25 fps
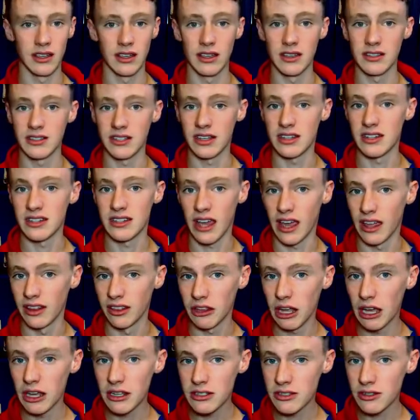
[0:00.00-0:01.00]
Is it 10
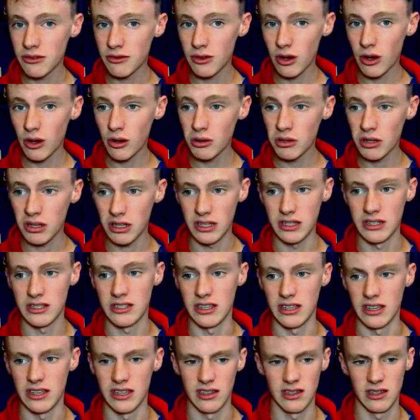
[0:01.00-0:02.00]
lines of code? Is
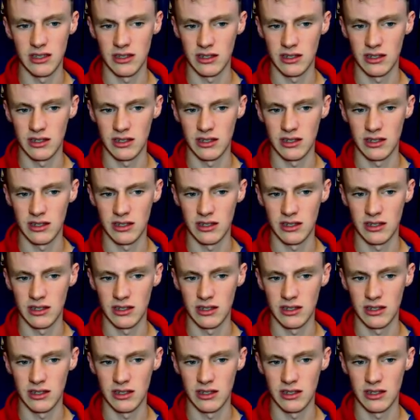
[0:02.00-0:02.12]
it